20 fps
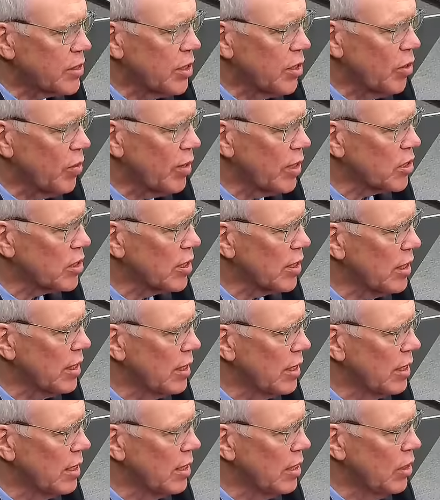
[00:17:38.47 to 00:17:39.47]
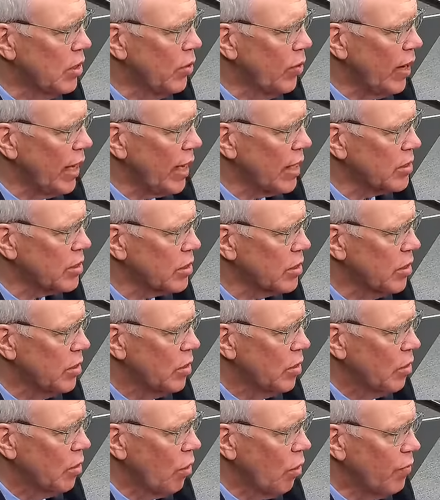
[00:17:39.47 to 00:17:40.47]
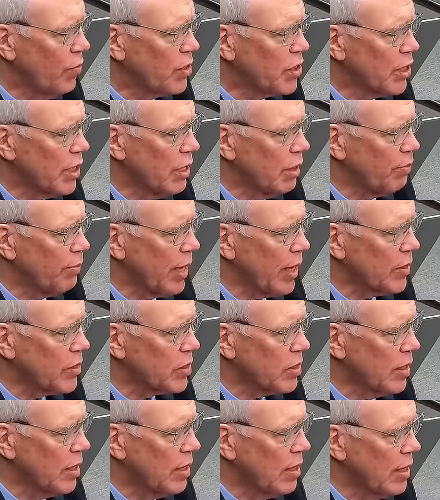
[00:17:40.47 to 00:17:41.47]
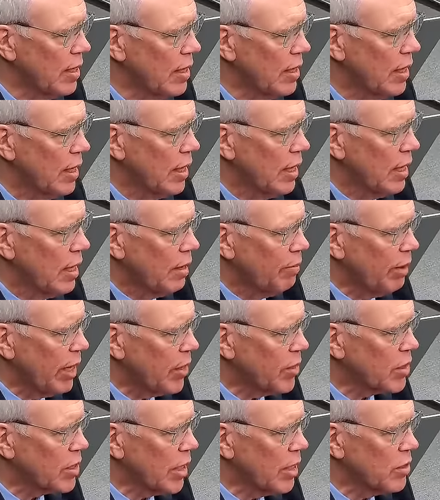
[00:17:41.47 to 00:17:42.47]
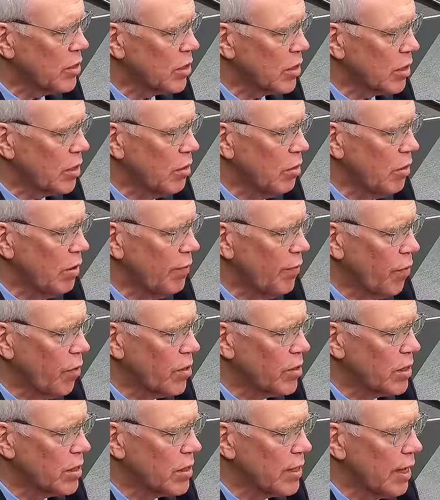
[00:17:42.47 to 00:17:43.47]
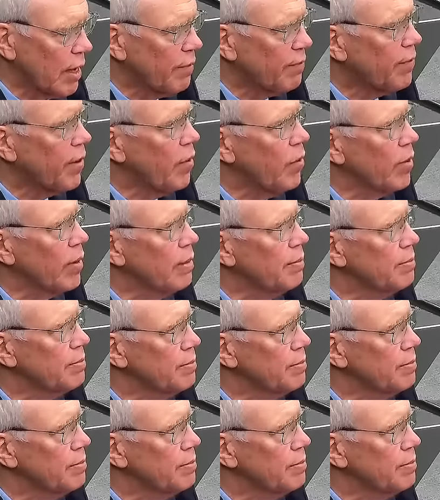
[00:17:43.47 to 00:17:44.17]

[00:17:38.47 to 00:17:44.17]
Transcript: the U.S. oversee the Palestine Security Forces in Hezbollah?